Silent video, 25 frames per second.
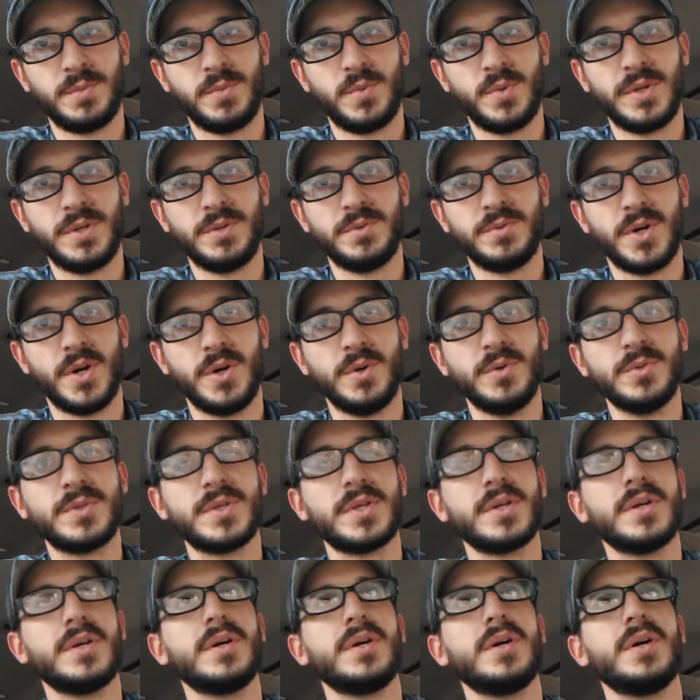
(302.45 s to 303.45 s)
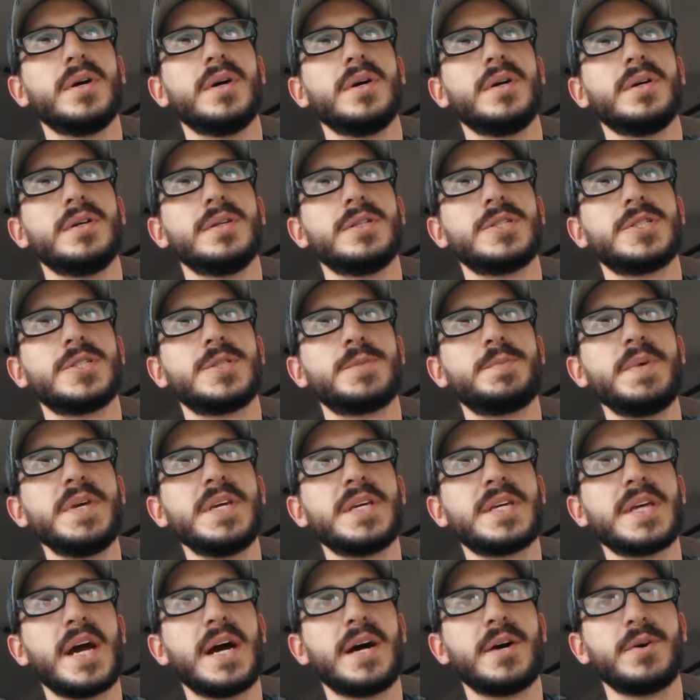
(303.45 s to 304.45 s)
When you don't
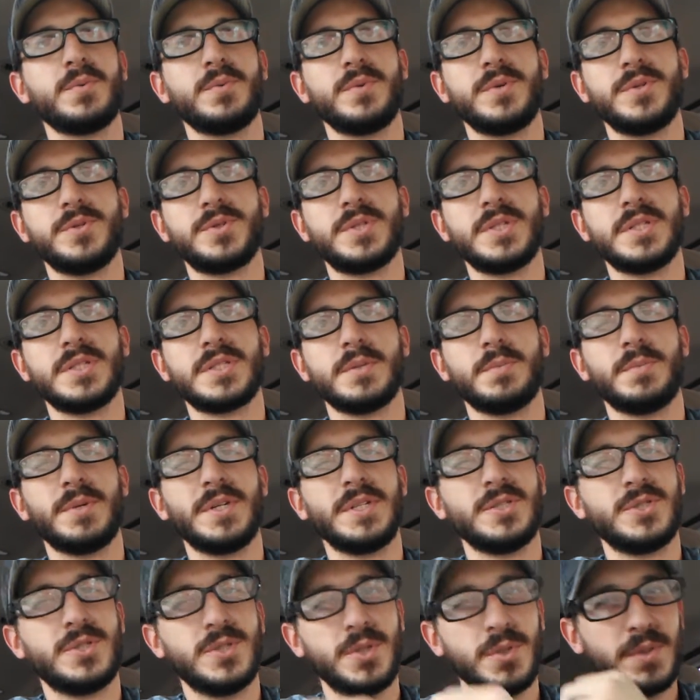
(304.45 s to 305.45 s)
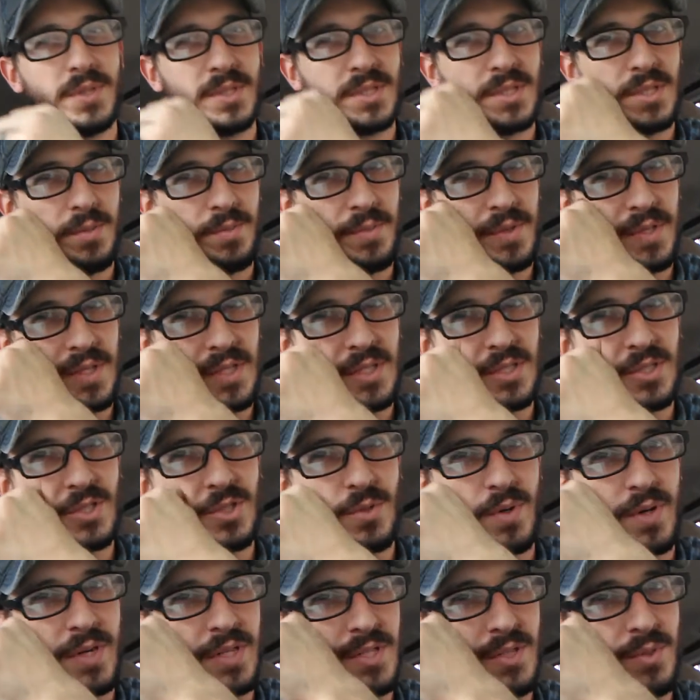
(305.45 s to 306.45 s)
speak out, when you see somebody doing something that
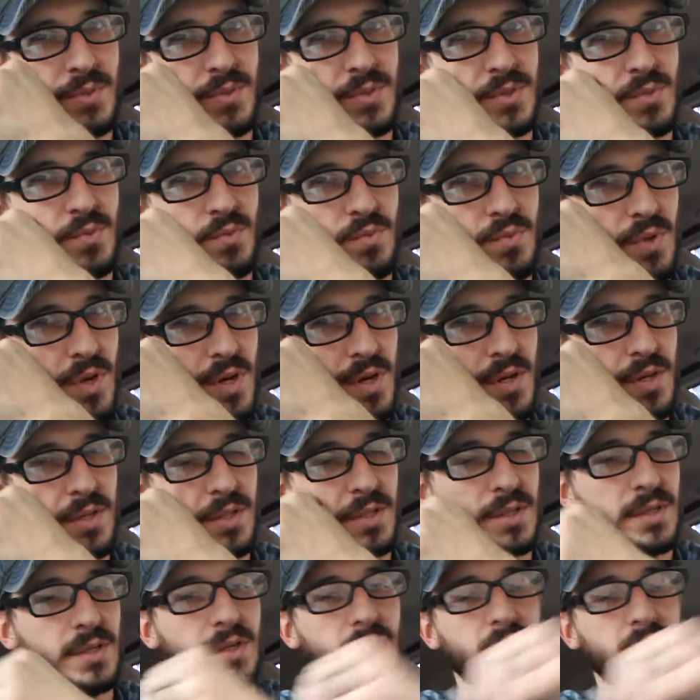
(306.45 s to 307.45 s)
strikes you as wrong,